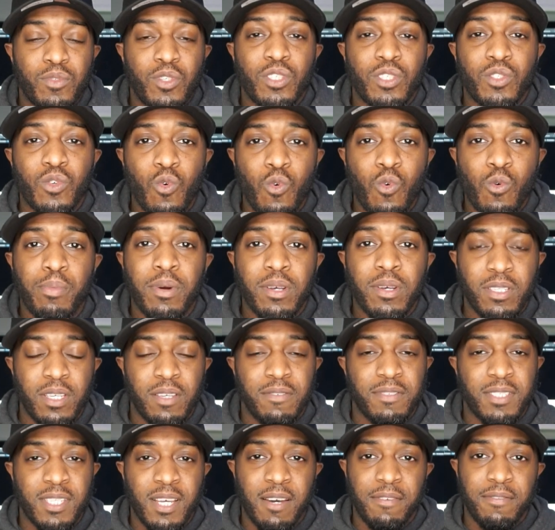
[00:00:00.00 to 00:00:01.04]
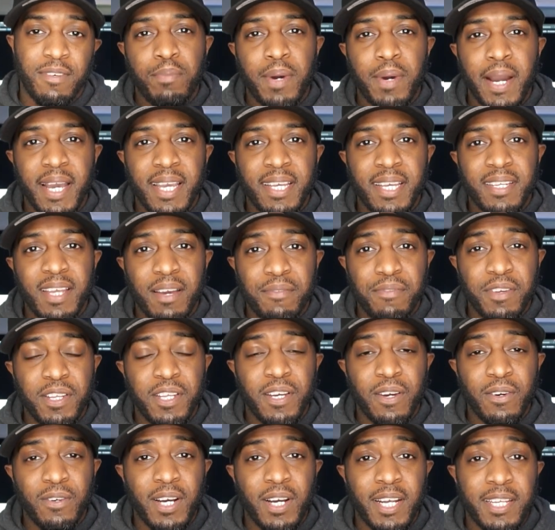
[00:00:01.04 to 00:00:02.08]
just all positive stuff but in that
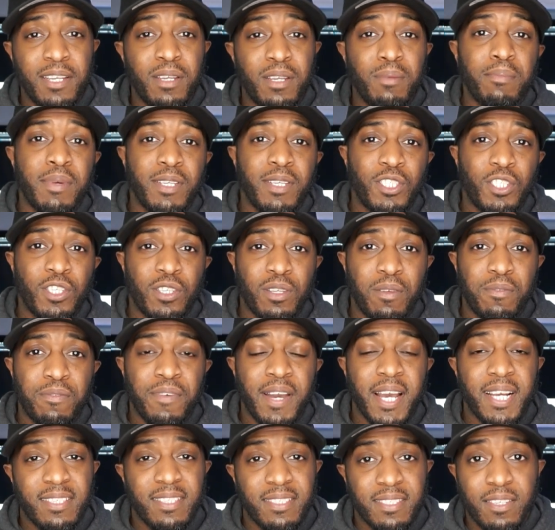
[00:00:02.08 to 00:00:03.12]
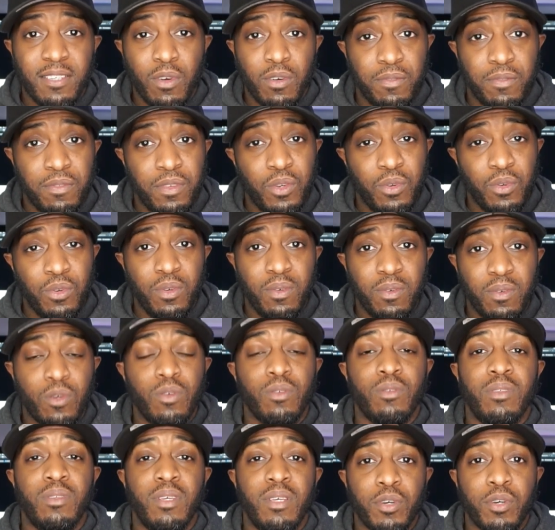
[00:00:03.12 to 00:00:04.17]
video I didn't mention the fact of you
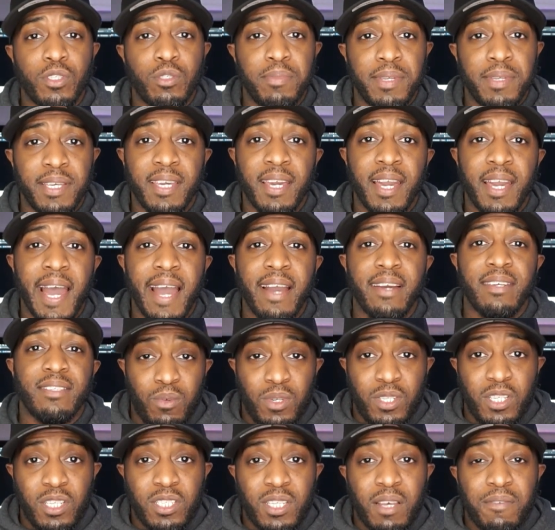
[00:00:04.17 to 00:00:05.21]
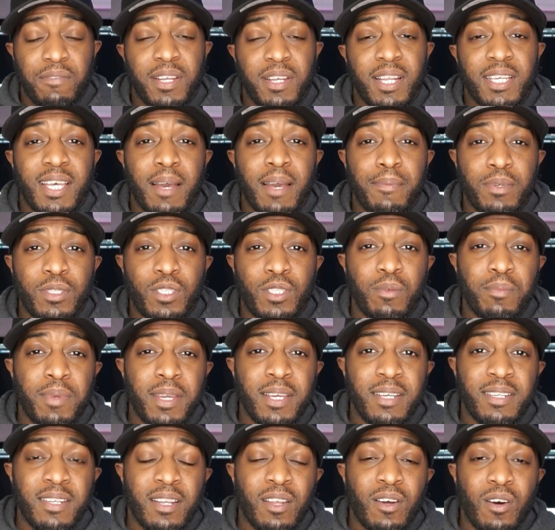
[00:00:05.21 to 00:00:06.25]
could possibly get hacked which is something that's happened to
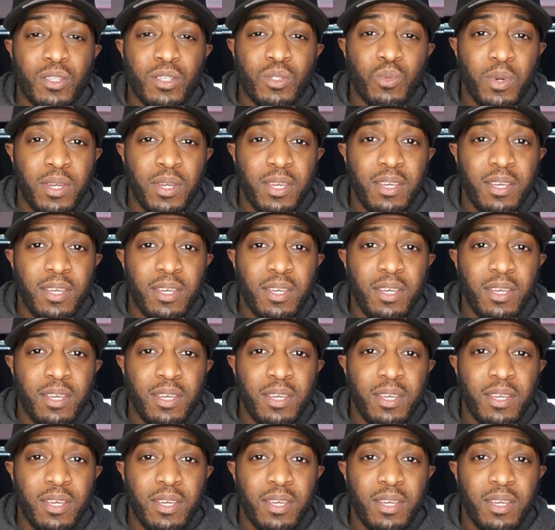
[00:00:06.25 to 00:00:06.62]
me in the last